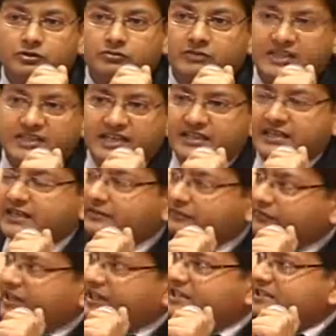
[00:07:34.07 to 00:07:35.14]
So
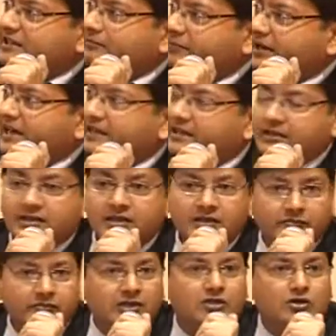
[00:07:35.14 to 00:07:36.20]
net financial
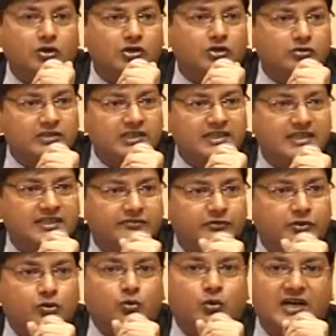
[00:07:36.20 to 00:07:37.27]
planning will not only
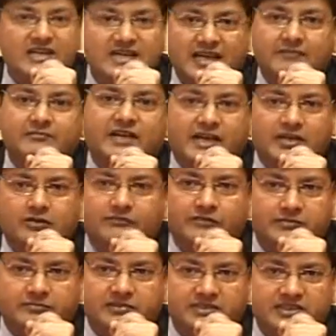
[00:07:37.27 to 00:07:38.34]
give you one-time kind
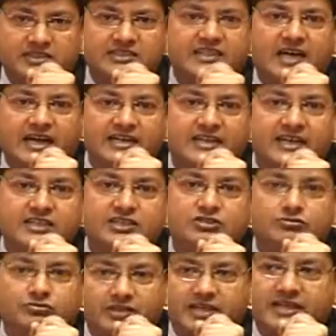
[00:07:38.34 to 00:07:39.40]
of a business, the idea
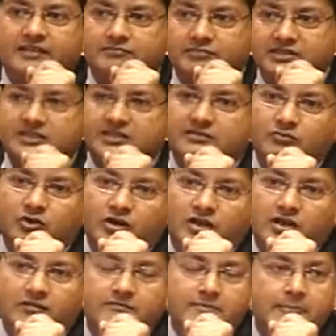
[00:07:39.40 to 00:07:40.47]
is to create a business
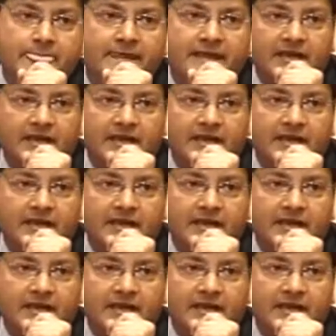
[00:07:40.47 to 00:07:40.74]
model,